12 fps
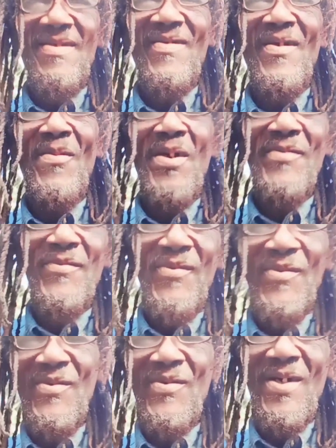Yeah, man,
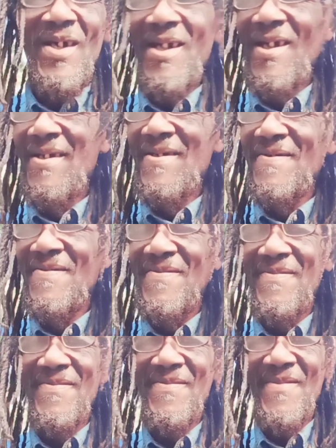to you know all.
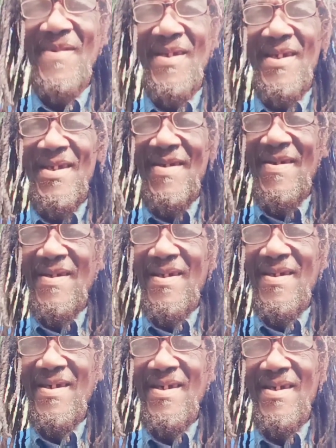
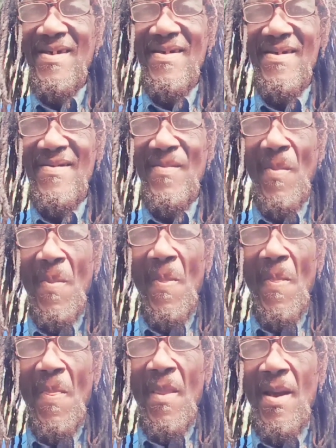Yeah,
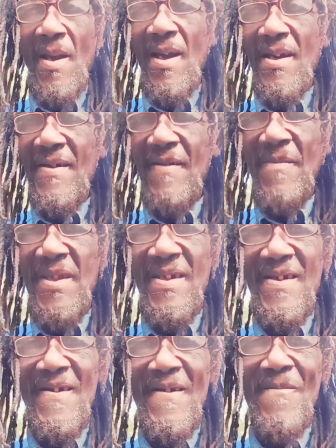all of the
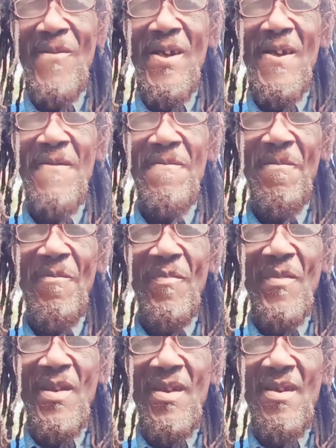media, them where
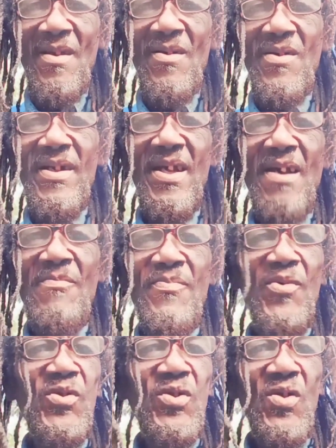out there
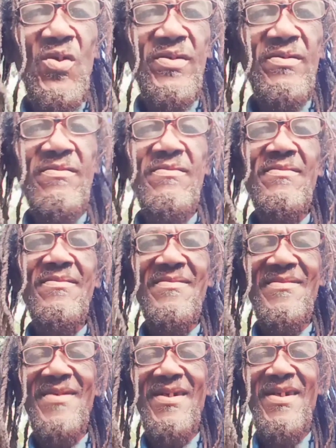push out
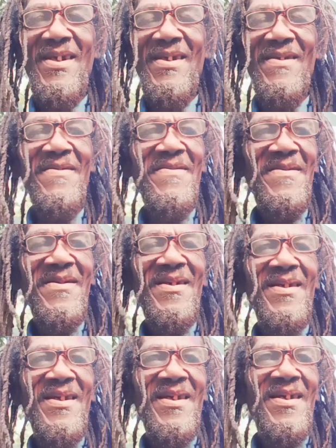the thing,
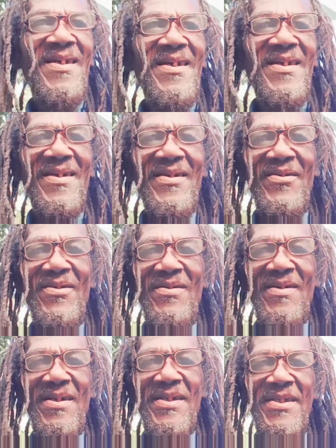you
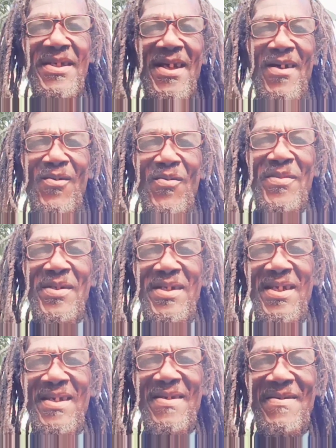know, and attack up the
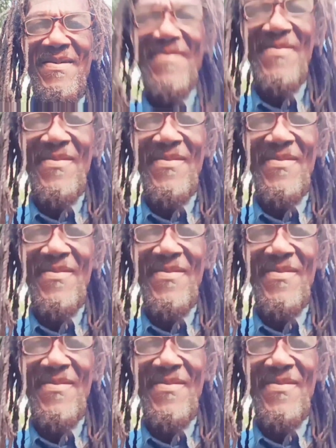thing.